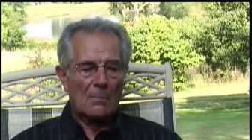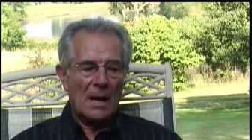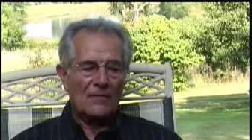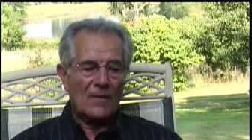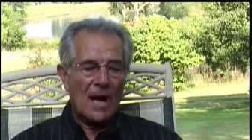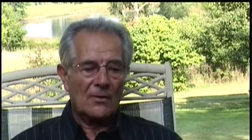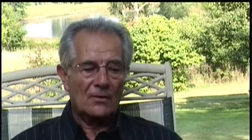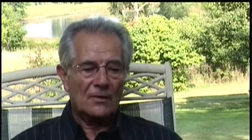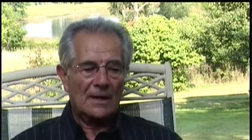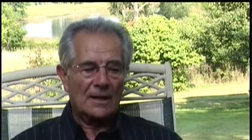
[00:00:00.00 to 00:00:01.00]
My
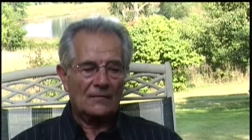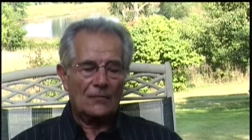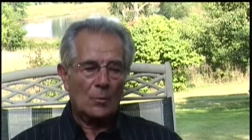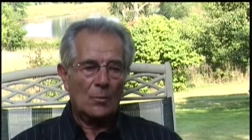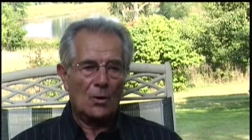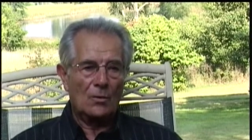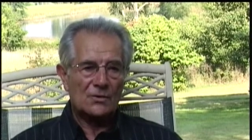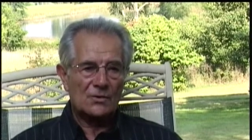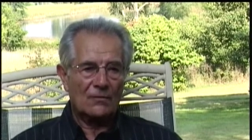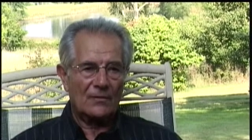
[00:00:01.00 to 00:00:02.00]
father had 4
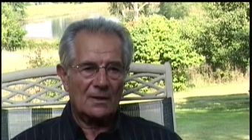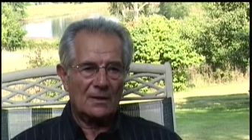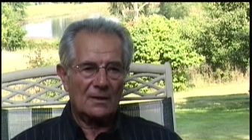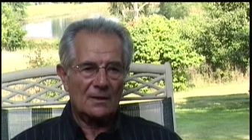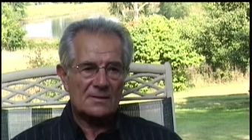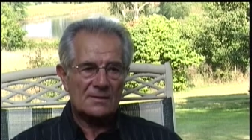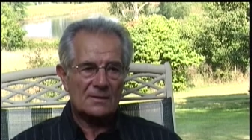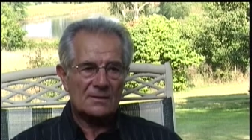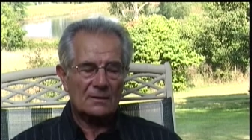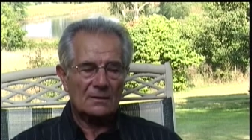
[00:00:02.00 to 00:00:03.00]
brothers over here and a
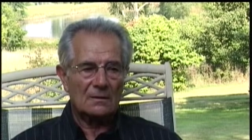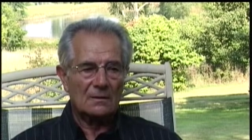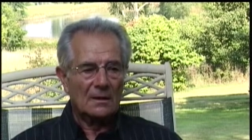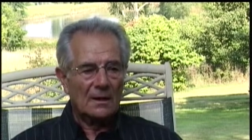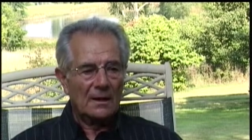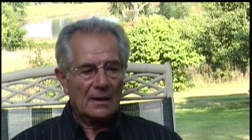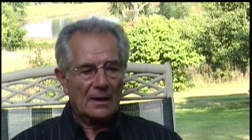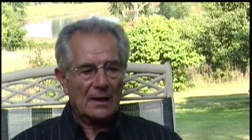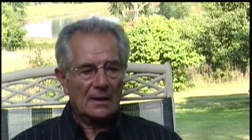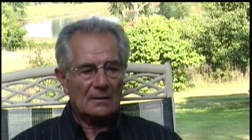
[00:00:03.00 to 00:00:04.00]
sister,
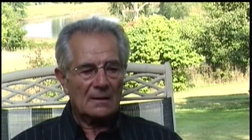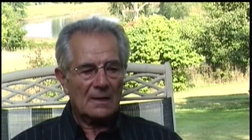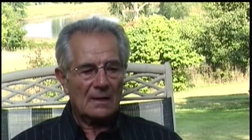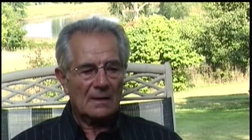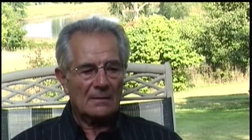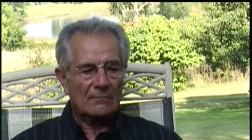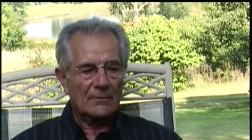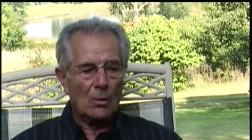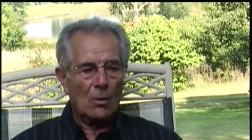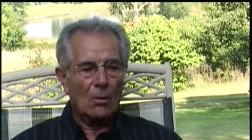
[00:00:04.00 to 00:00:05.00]
and
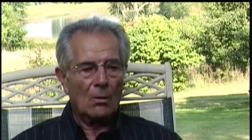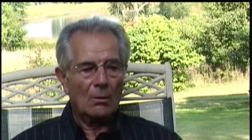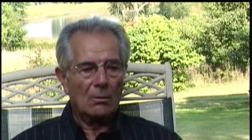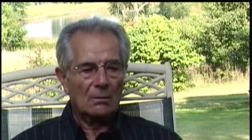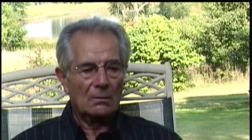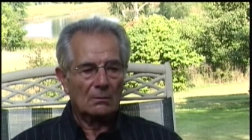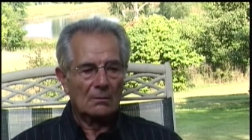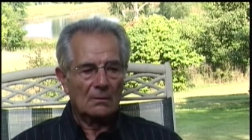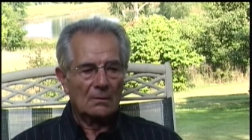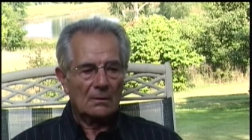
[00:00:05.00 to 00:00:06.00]
they all
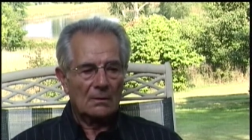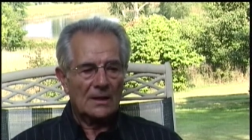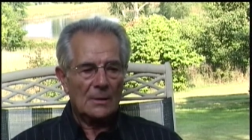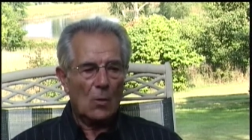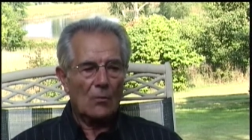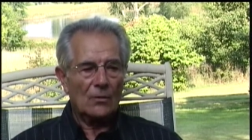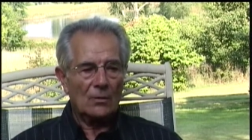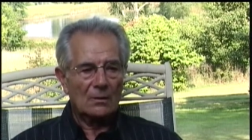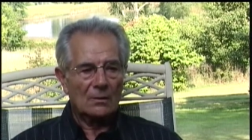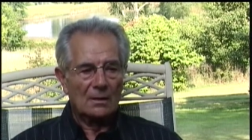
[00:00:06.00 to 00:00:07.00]
came
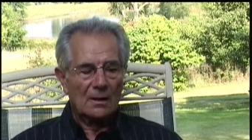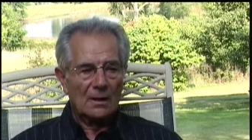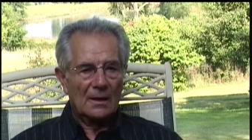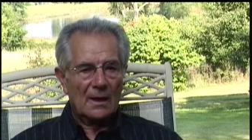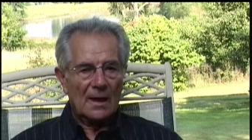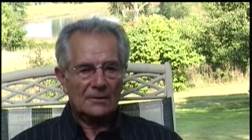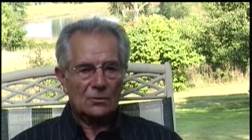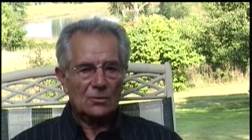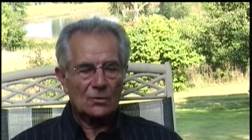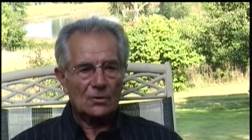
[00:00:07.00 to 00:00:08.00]
over at
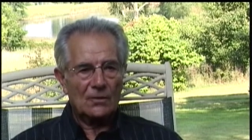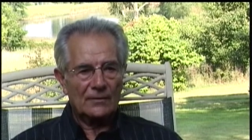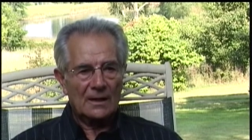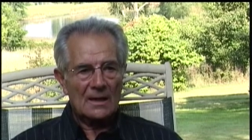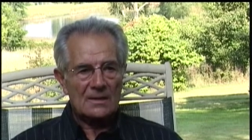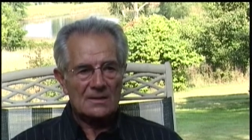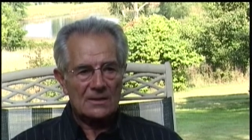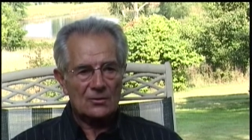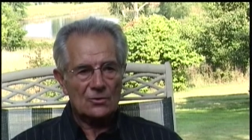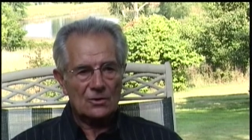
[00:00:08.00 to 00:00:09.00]
the turn of the last
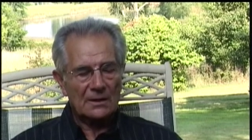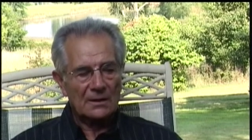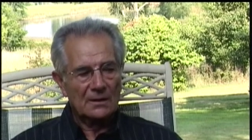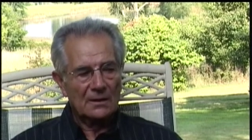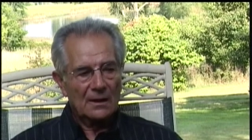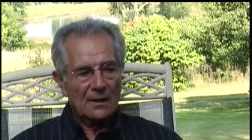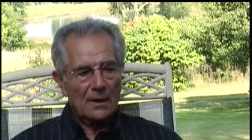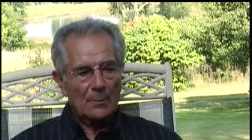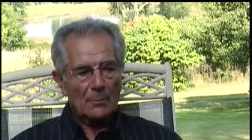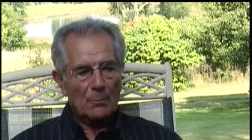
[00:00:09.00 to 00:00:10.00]
century.
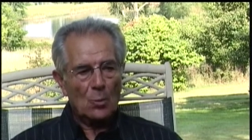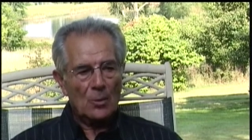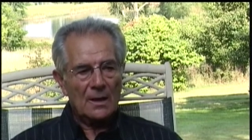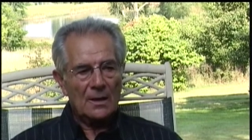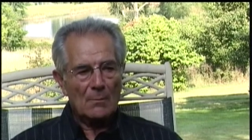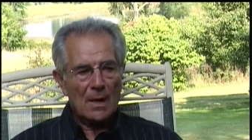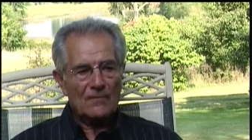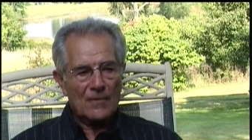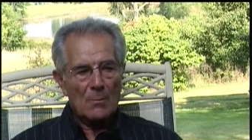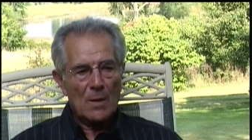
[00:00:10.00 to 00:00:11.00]
But
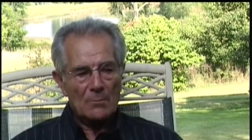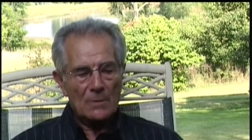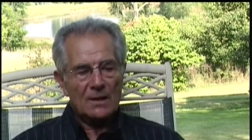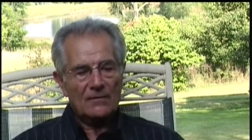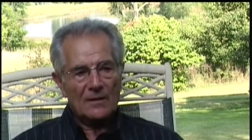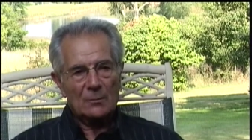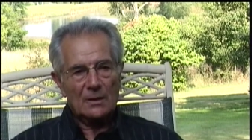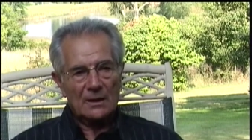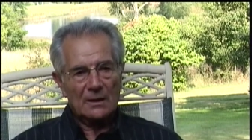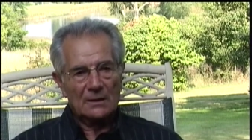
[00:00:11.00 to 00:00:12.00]
my immediate
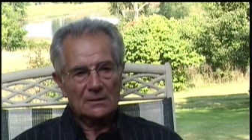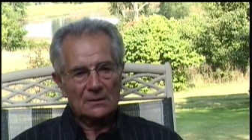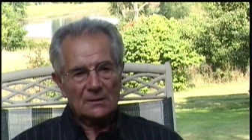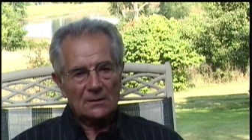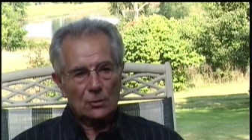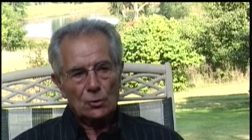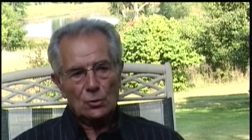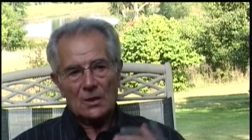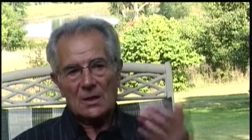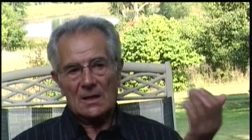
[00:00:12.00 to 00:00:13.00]
family
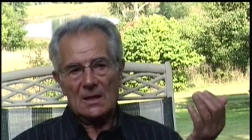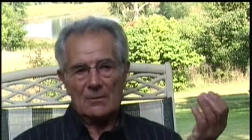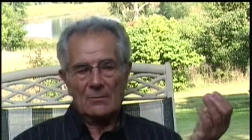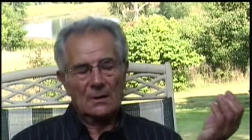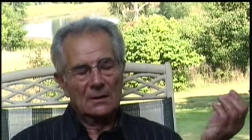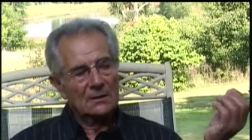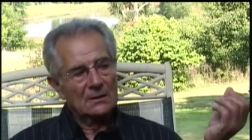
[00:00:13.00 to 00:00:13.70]
couldn't come